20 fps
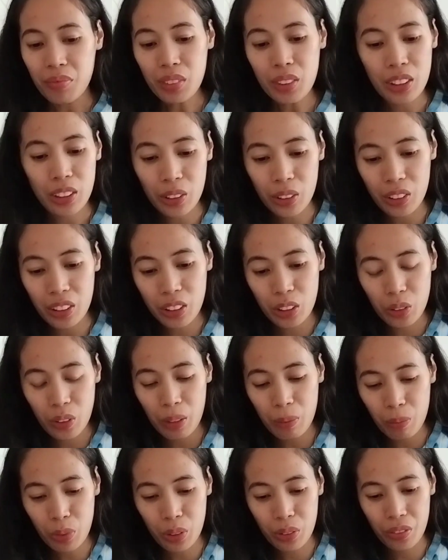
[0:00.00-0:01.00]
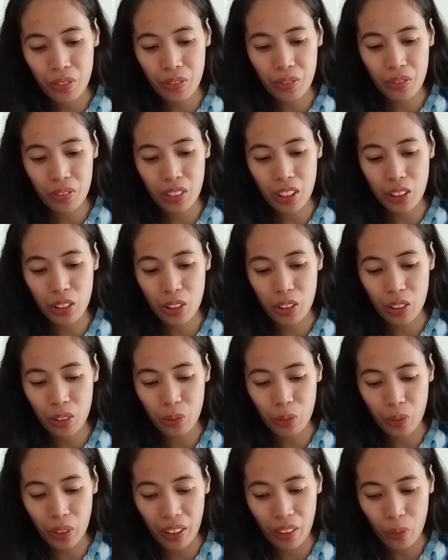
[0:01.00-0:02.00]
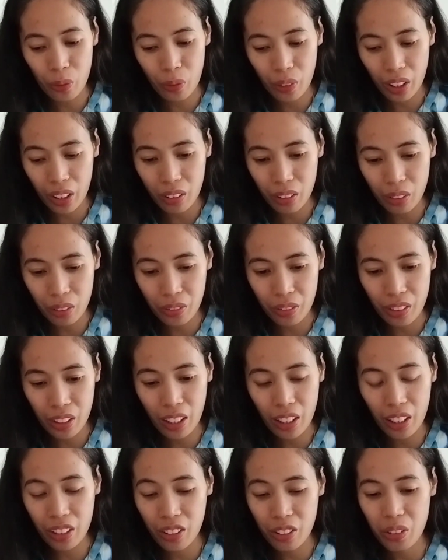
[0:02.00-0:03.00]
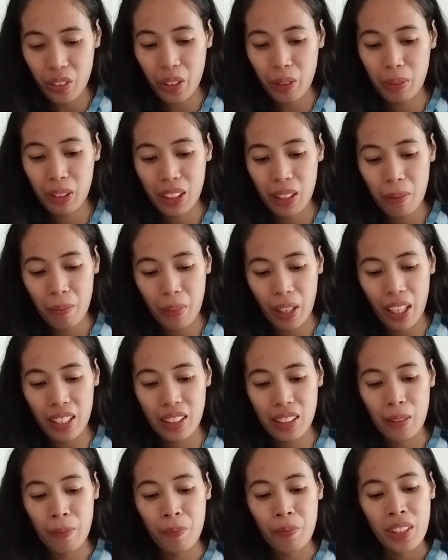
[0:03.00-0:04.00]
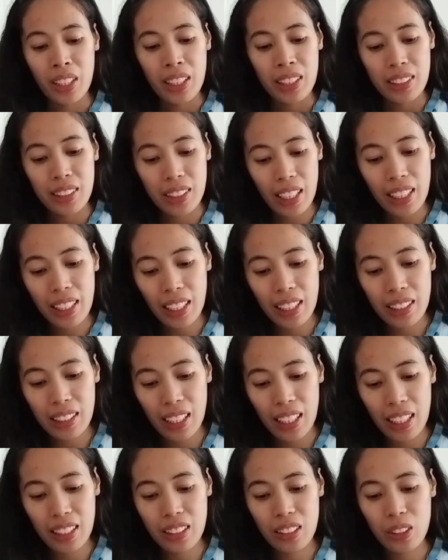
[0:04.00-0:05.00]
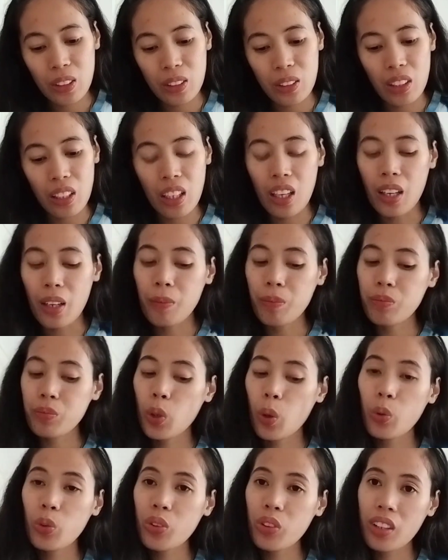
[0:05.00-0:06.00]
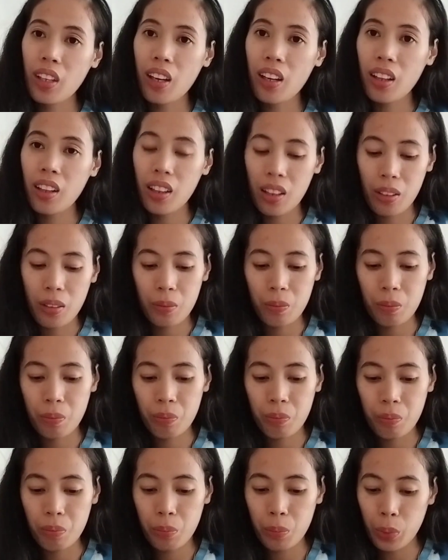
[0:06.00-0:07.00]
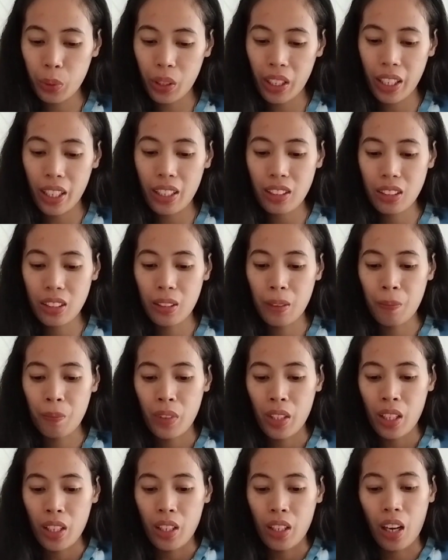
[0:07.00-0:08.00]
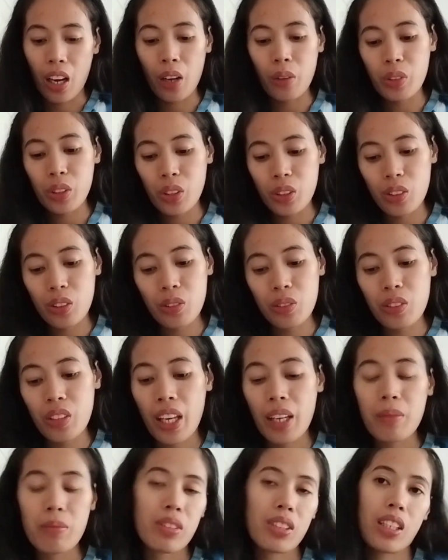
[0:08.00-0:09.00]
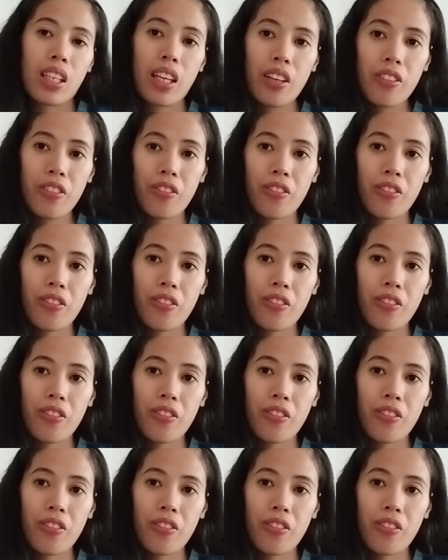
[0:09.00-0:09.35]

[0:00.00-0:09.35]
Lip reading: so that's one proof. That's one of the other requirements I passed. Second is hotel bookings with your two names if